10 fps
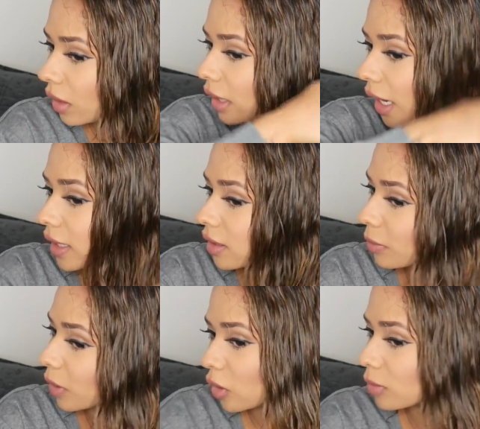Okay, so
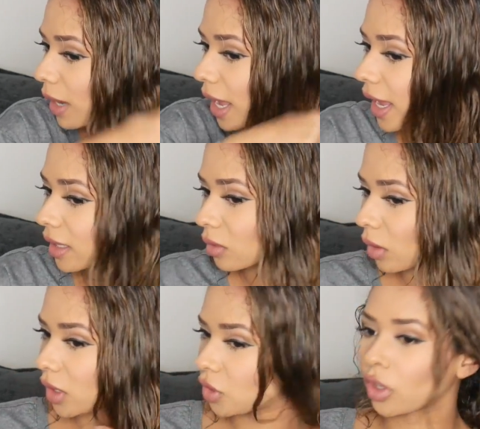because my hair is quite